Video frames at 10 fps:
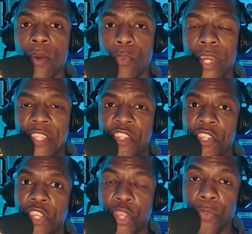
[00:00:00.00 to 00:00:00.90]

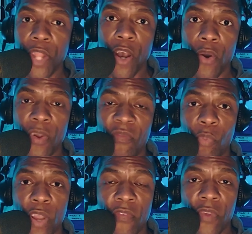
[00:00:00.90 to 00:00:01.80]
which, you know, if
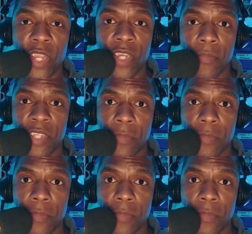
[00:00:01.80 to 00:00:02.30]
boyfriend comes